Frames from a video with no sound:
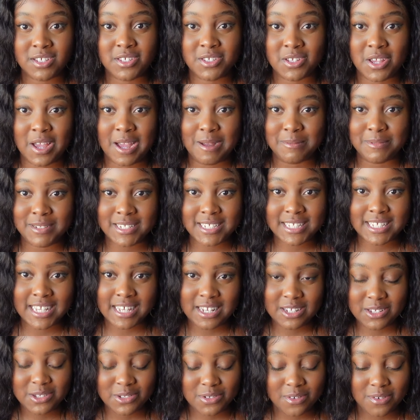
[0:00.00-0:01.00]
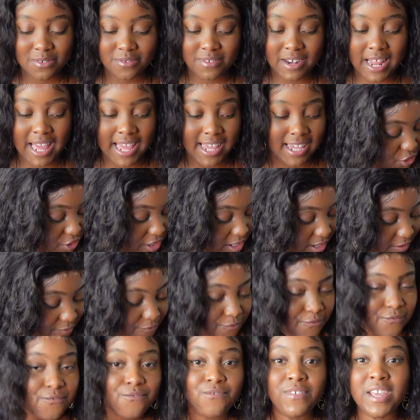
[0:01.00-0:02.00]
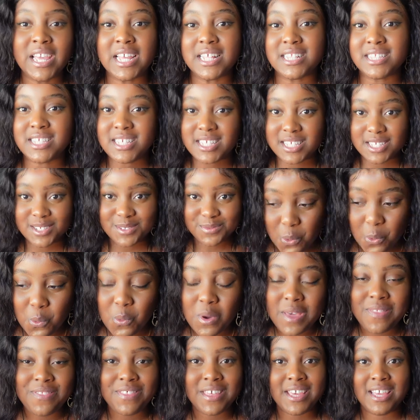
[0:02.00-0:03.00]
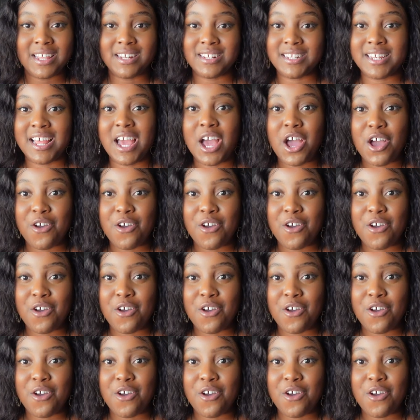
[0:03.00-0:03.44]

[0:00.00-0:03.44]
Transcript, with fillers: So I'm just kind of sort of like trying to fit within